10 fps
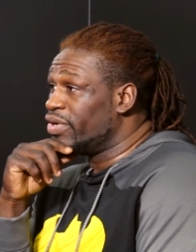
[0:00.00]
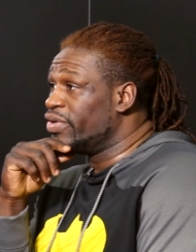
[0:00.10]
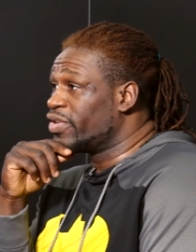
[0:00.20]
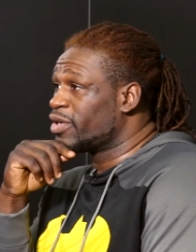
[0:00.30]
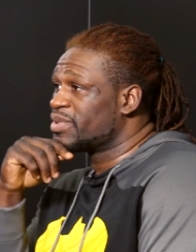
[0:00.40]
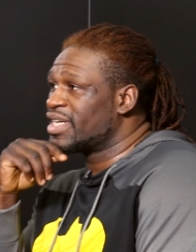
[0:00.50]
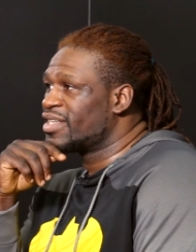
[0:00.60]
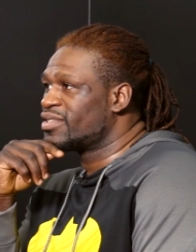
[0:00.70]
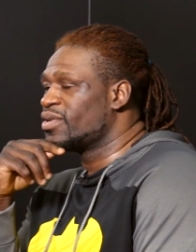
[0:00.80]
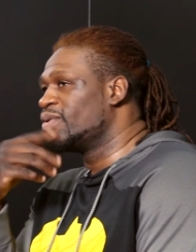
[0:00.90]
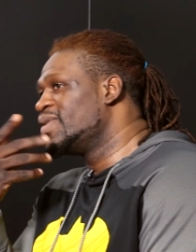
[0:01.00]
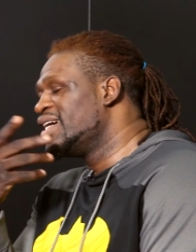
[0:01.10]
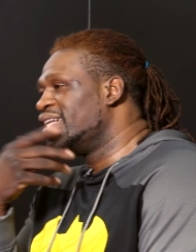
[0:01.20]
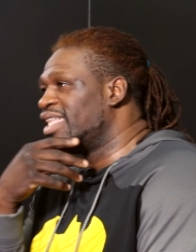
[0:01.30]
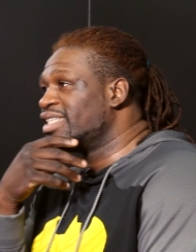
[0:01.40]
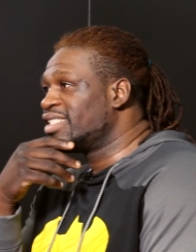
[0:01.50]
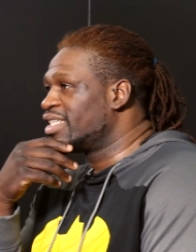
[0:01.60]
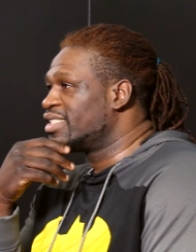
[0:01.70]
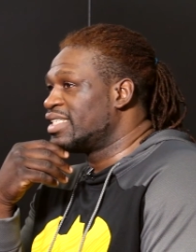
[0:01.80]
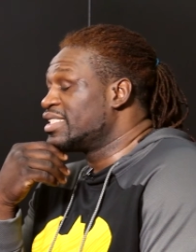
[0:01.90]
You know what I'm saying? So that's
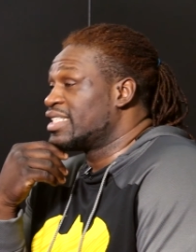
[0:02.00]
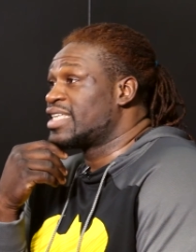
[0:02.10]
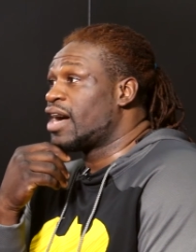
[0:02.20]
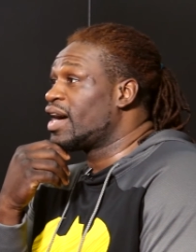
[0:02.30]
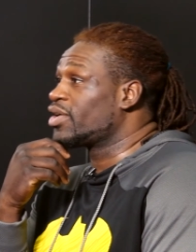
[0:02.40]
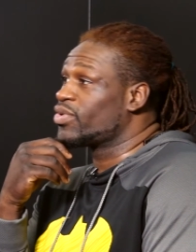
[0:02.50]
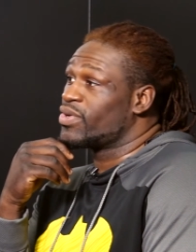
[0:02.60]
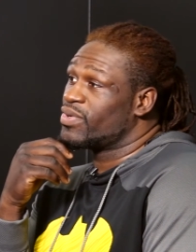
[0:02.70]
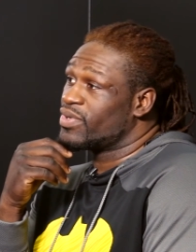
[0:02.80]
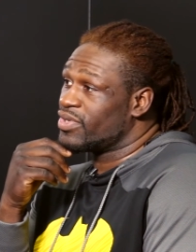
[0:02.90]
just how I grow.